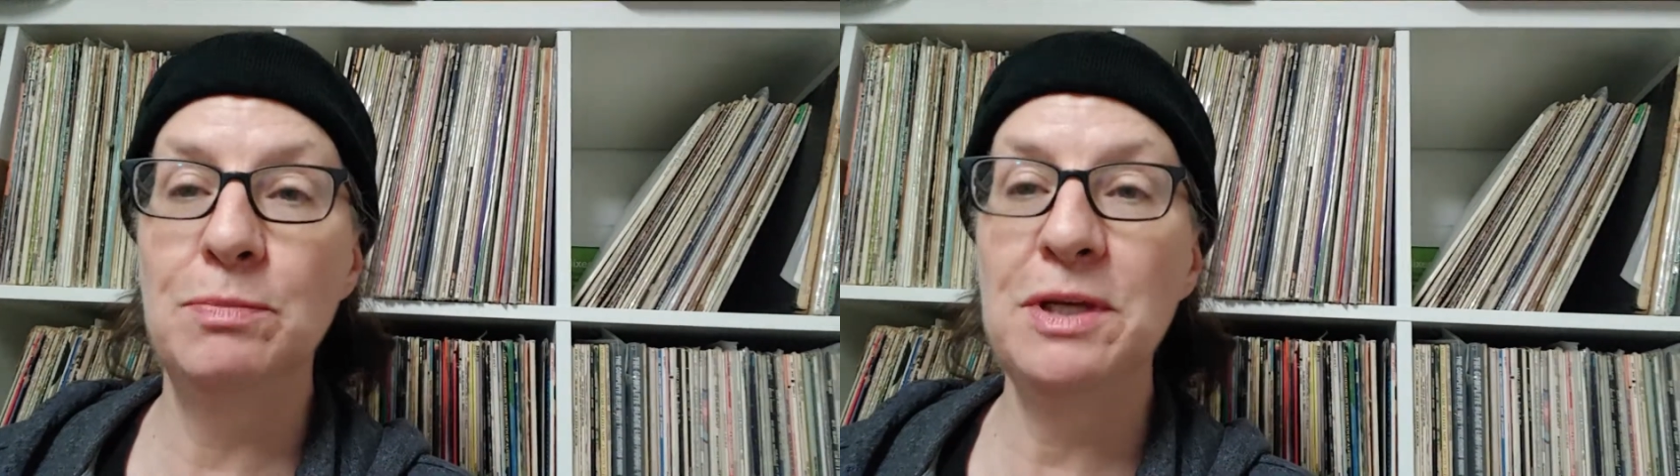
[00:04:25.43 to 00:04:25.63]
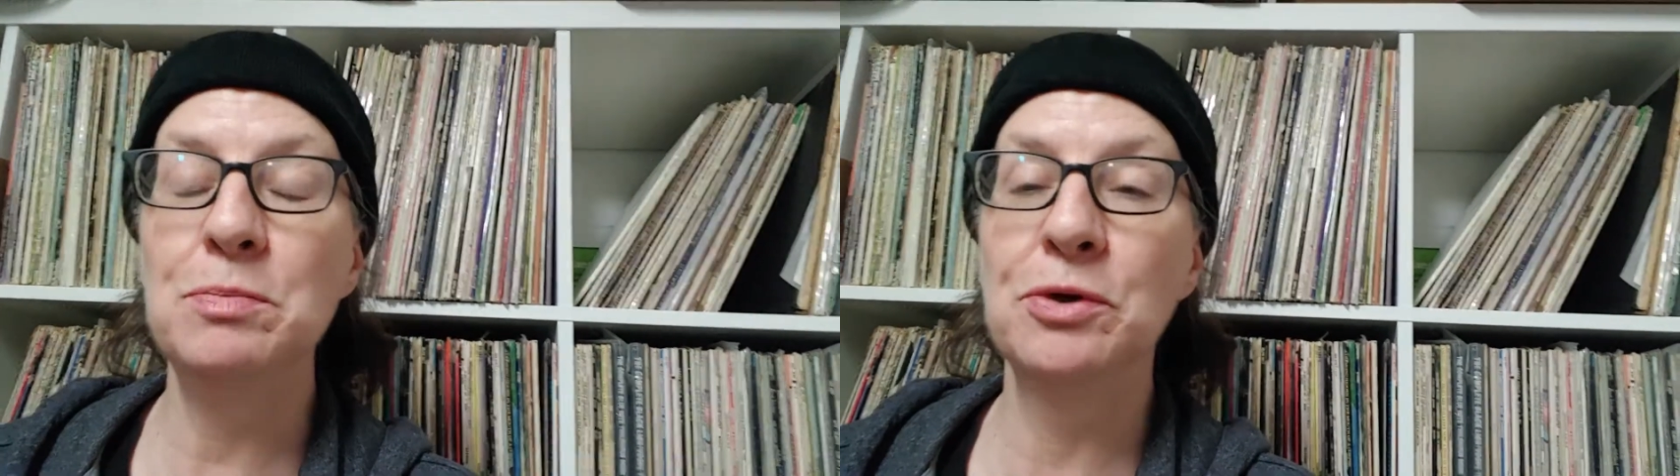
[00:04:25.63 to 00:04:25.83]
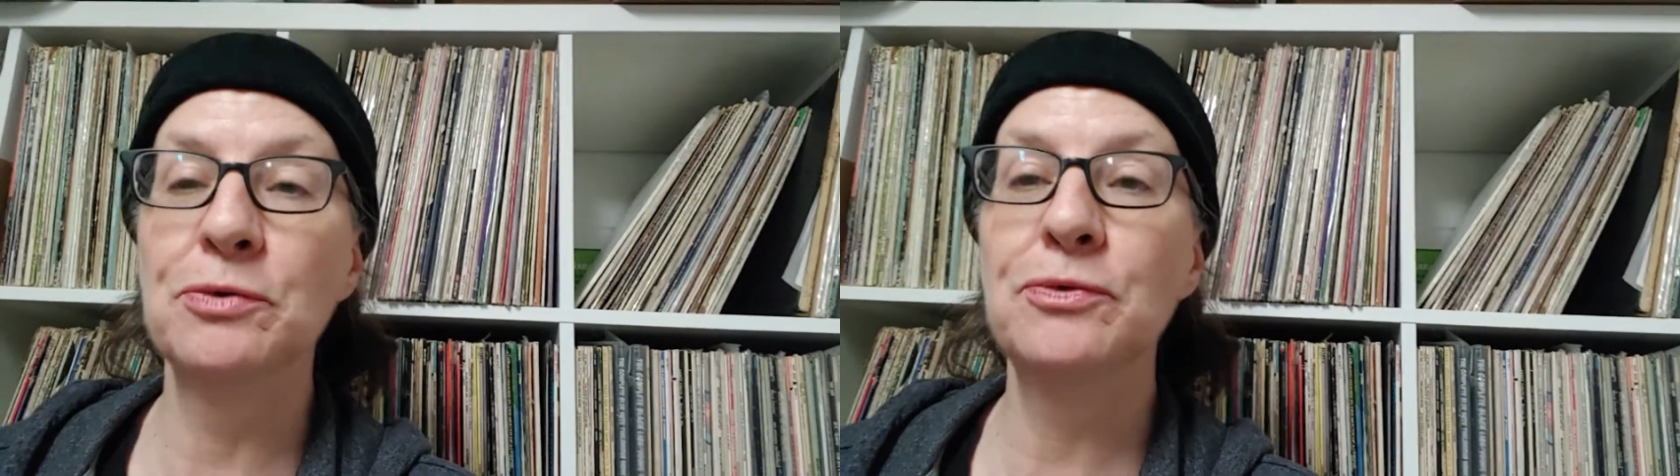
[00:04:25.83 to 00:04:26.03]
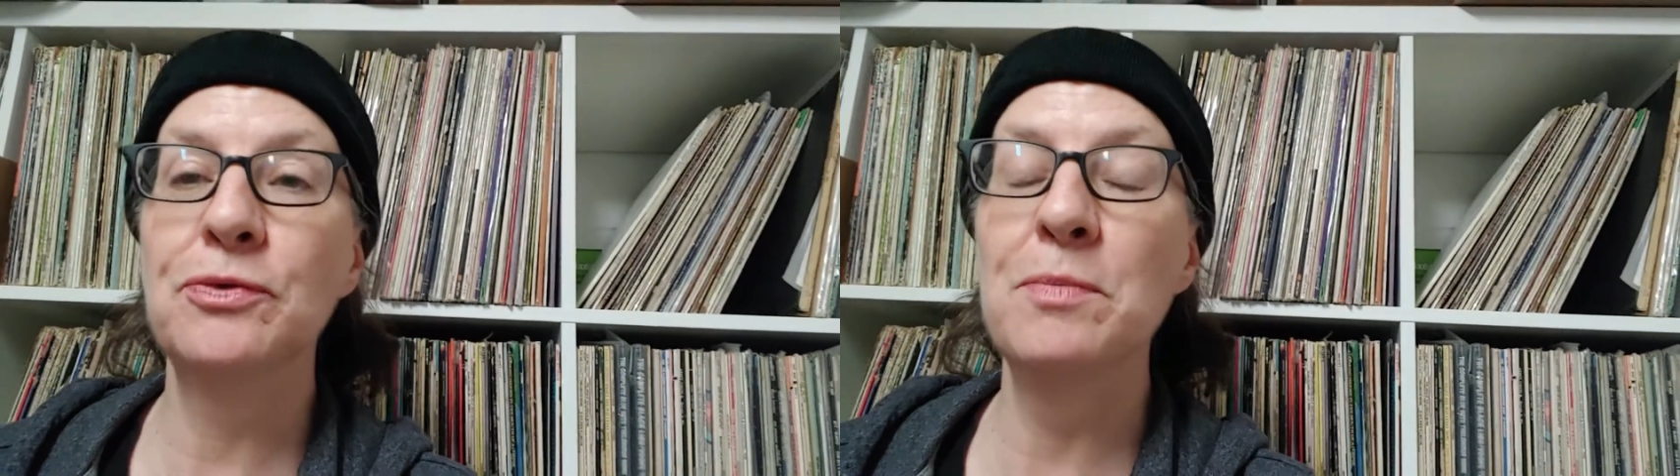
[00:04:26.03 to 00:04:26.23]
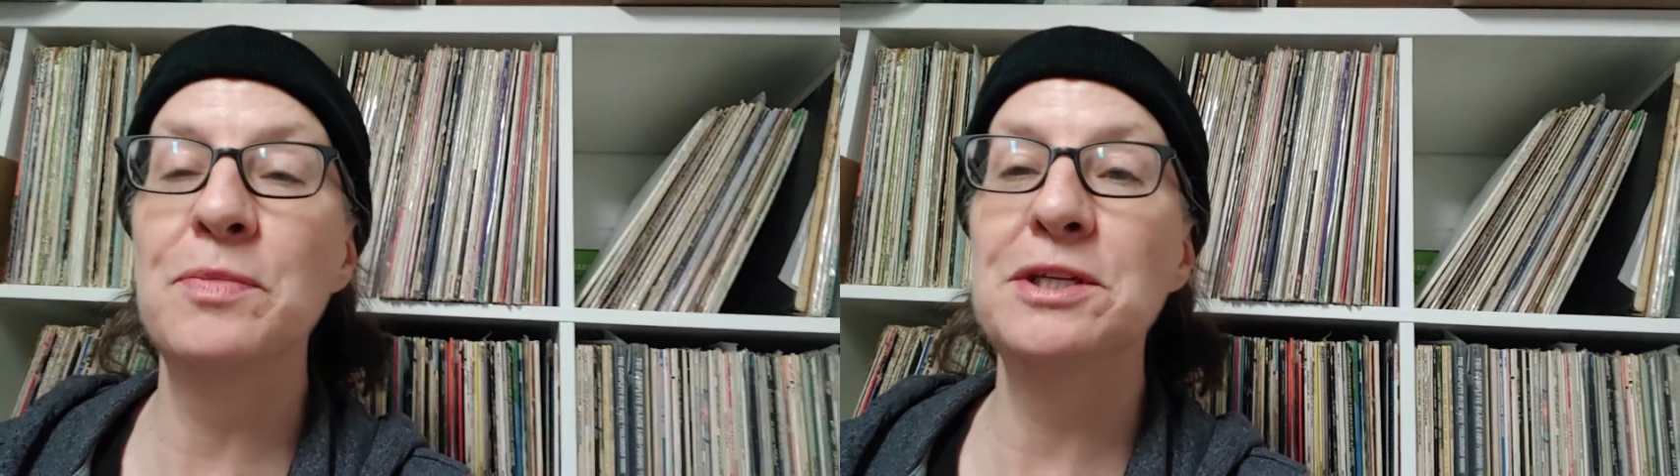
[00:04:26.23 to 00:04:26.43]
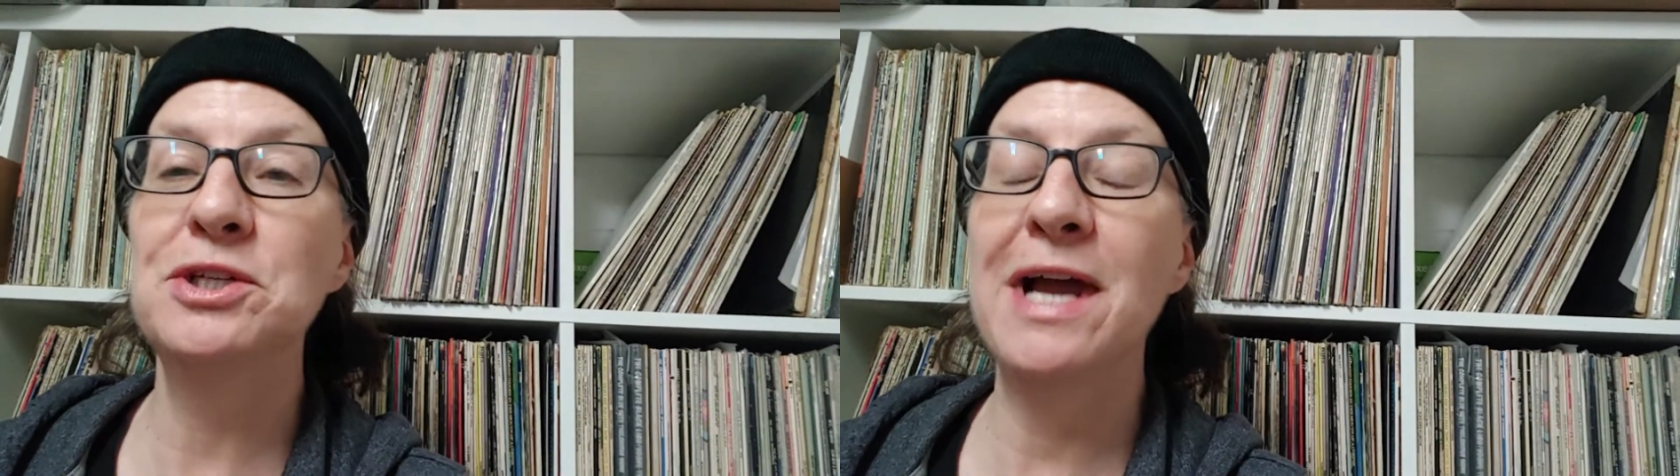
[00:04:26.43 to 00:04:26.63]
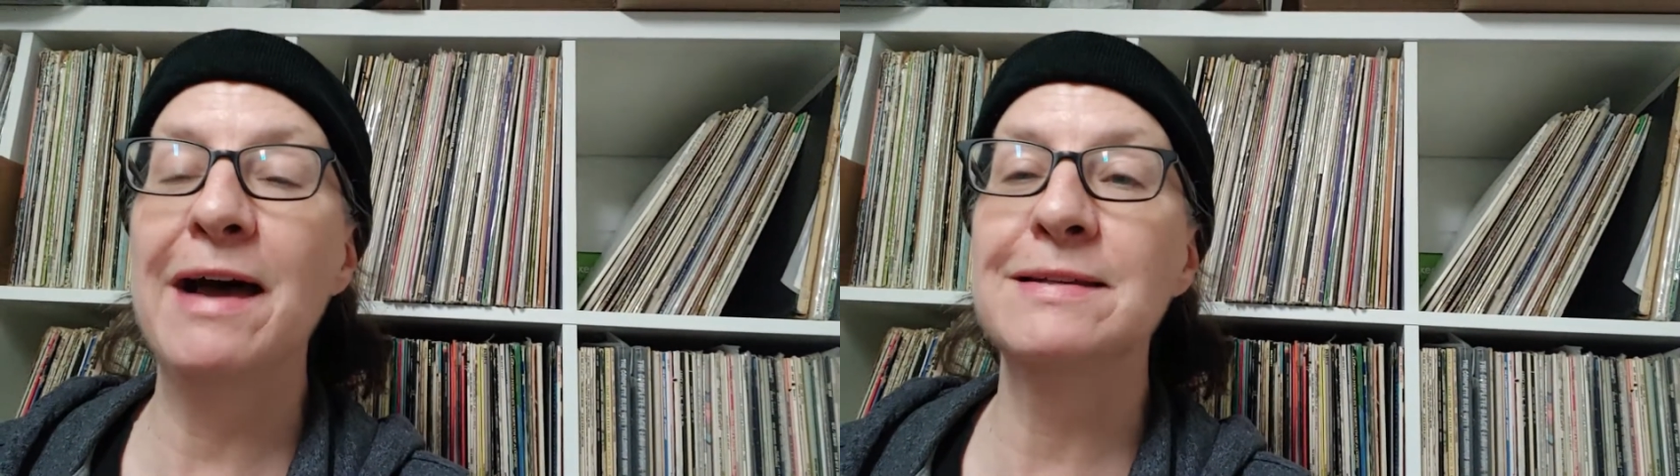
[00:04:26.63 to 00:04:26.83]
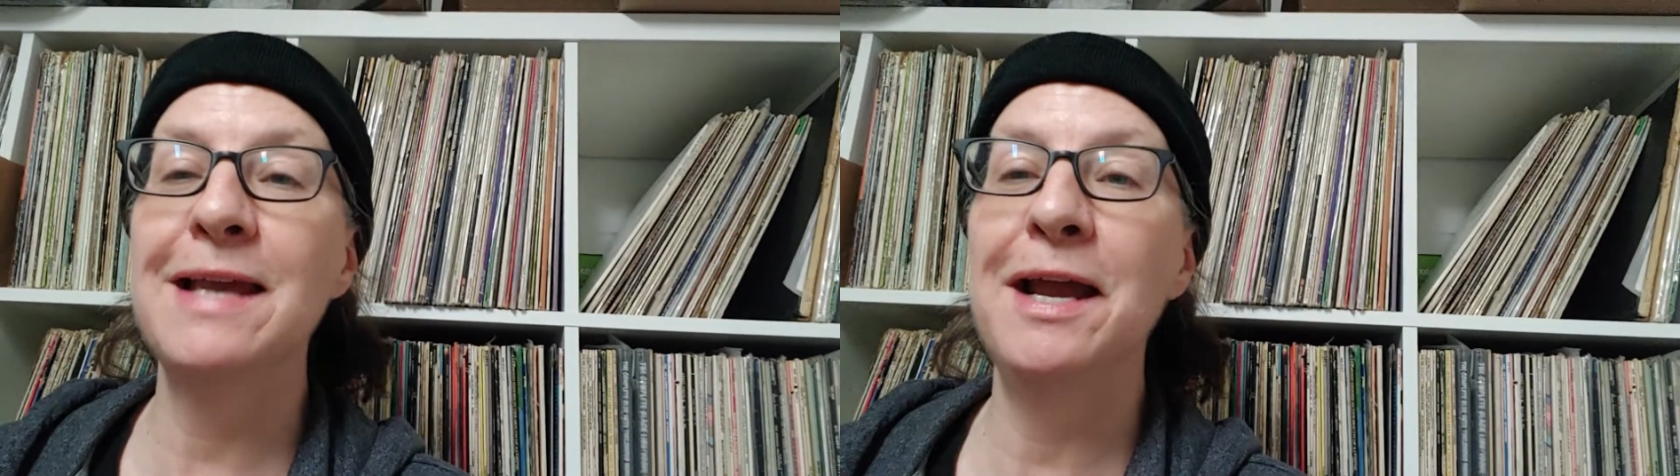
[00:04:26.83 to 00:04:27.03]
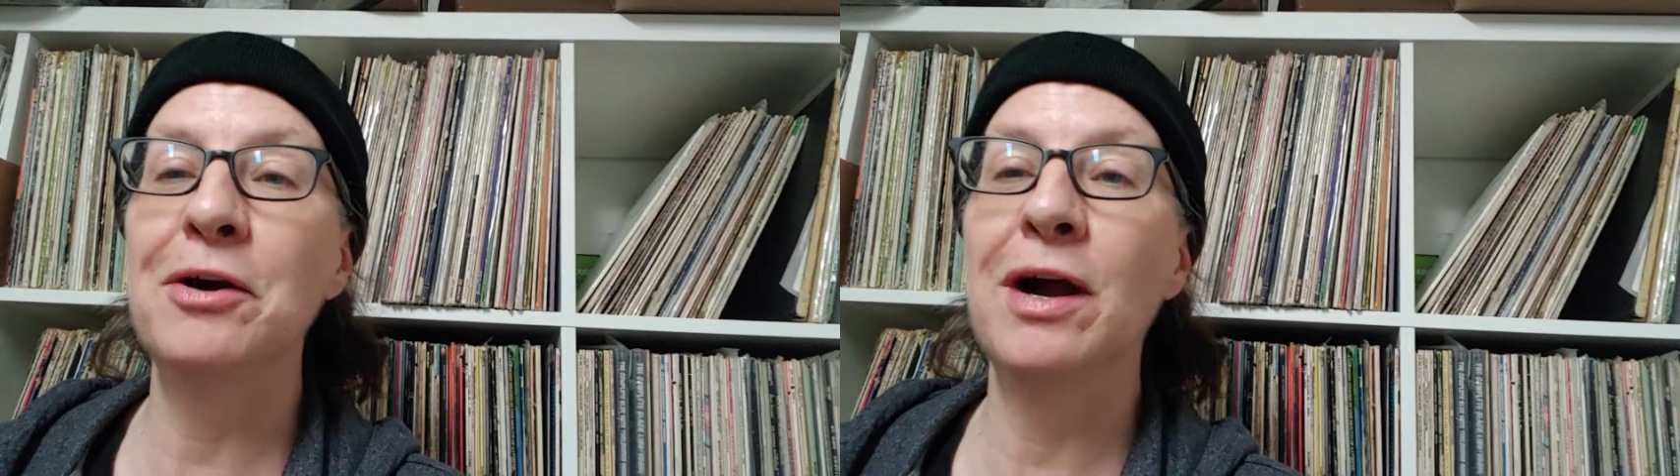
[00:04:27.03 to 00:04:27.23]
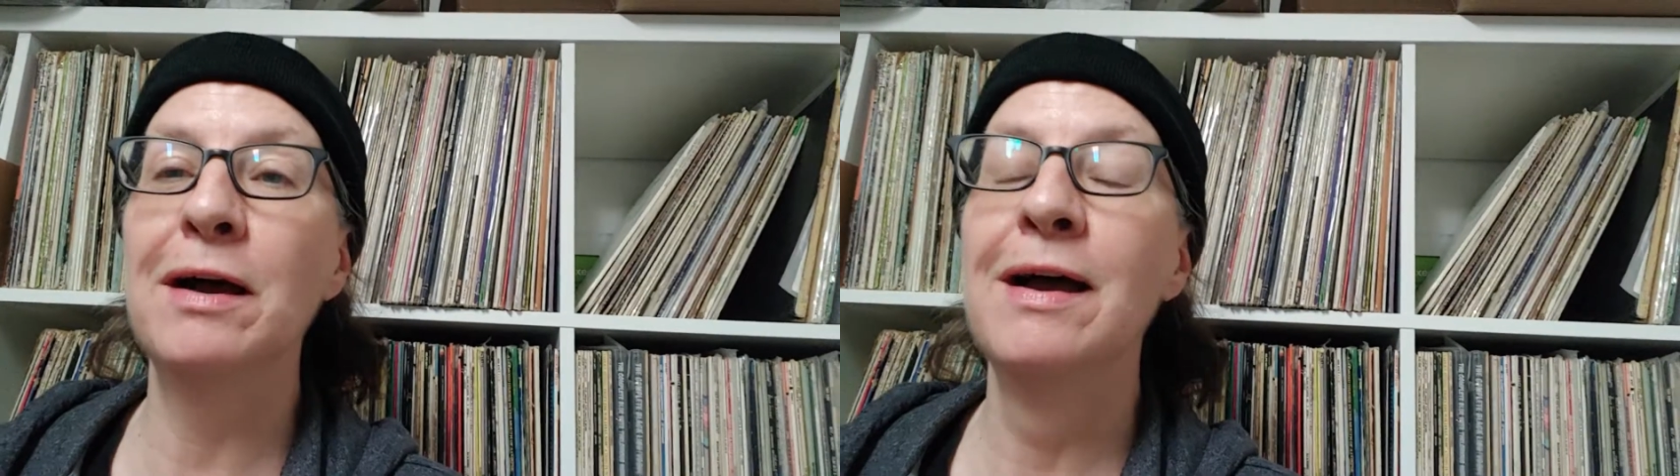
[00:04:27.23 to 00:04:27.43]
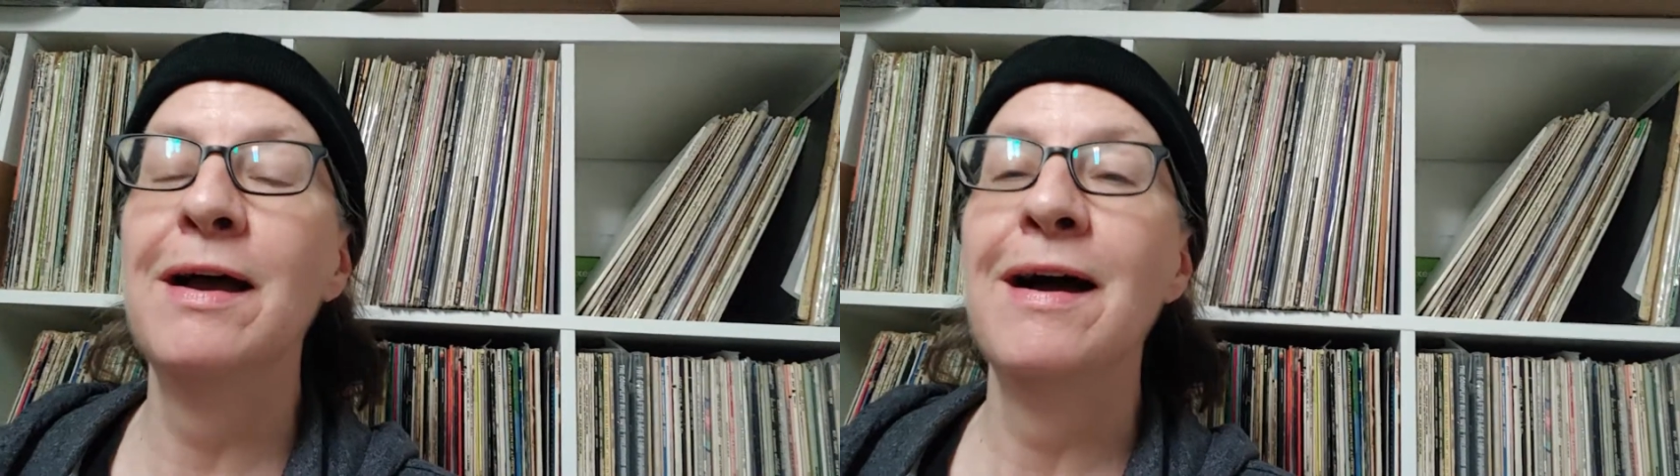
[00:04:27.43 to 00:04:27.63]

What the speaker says: people from the jazz era.